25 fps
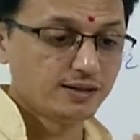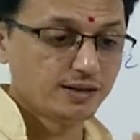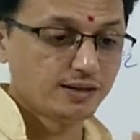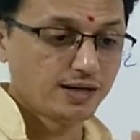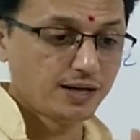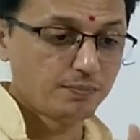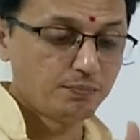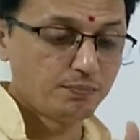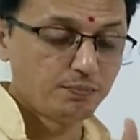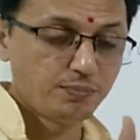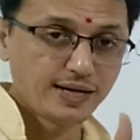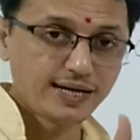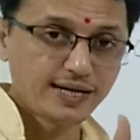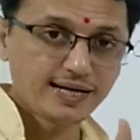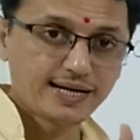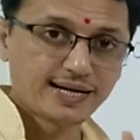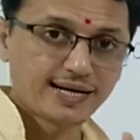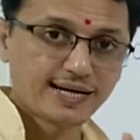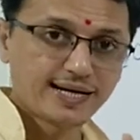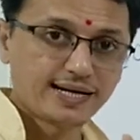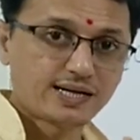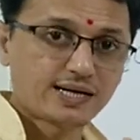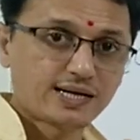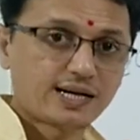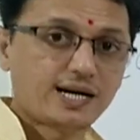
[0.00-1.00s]
a
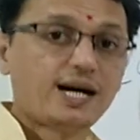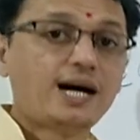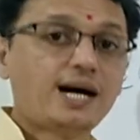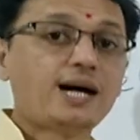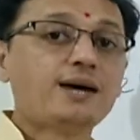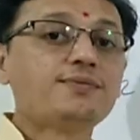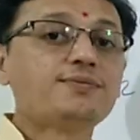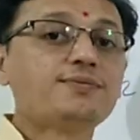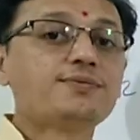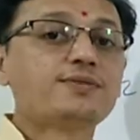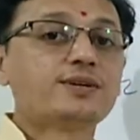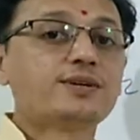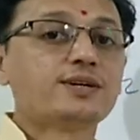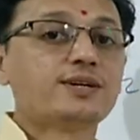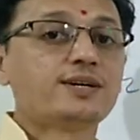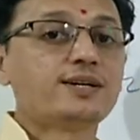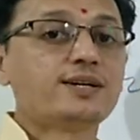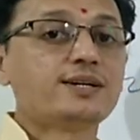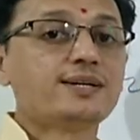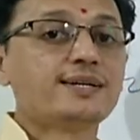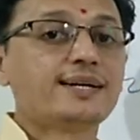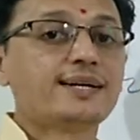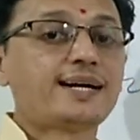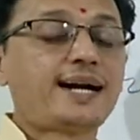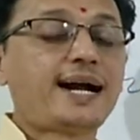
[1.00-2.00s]
bracket
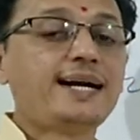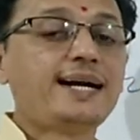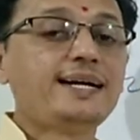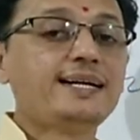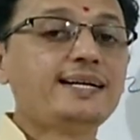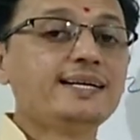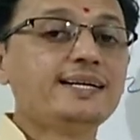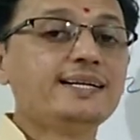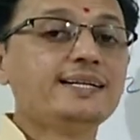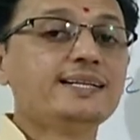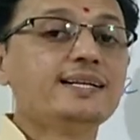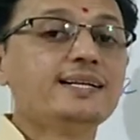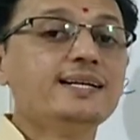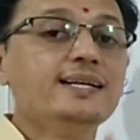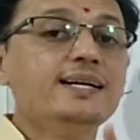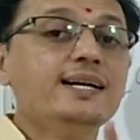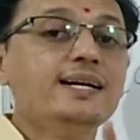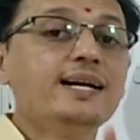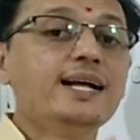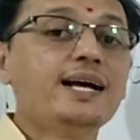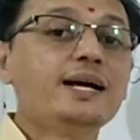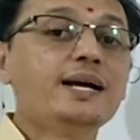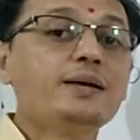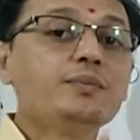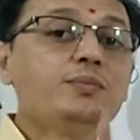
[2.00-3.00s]
after writing the
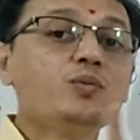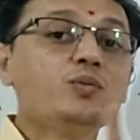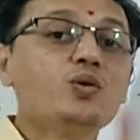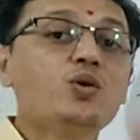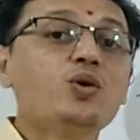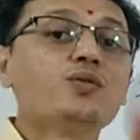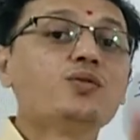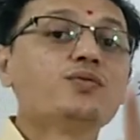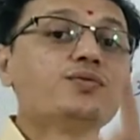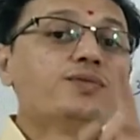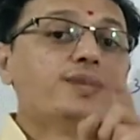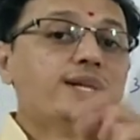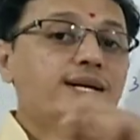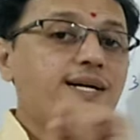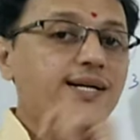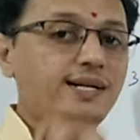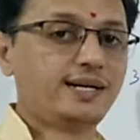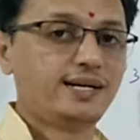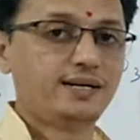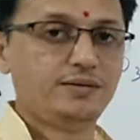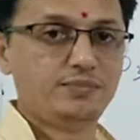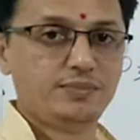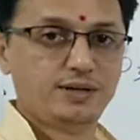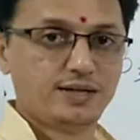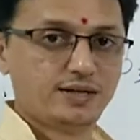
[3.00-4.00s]
name of that.
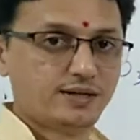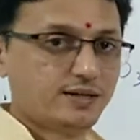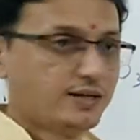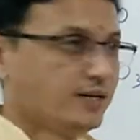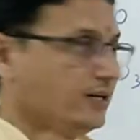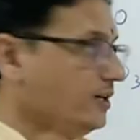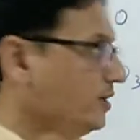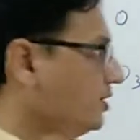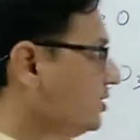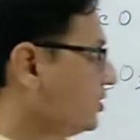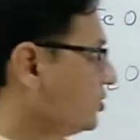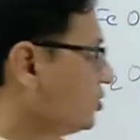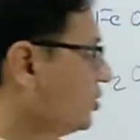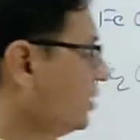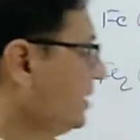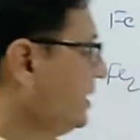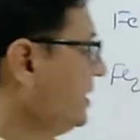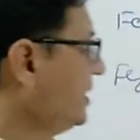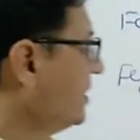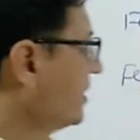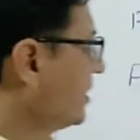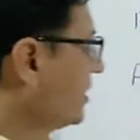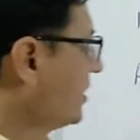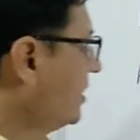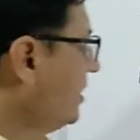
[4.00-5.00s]
So
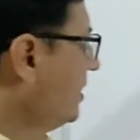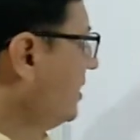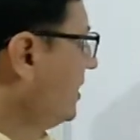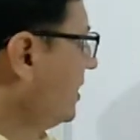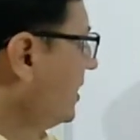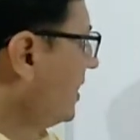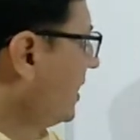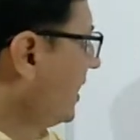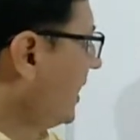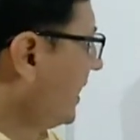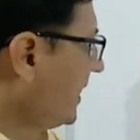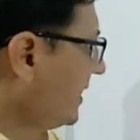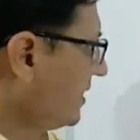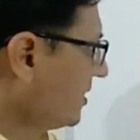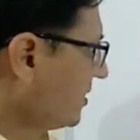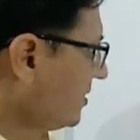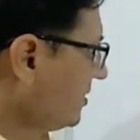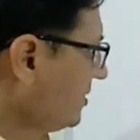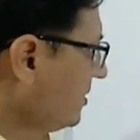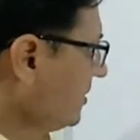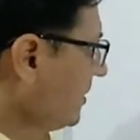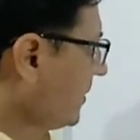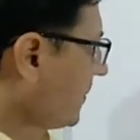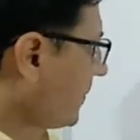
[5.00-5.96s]
here, iron,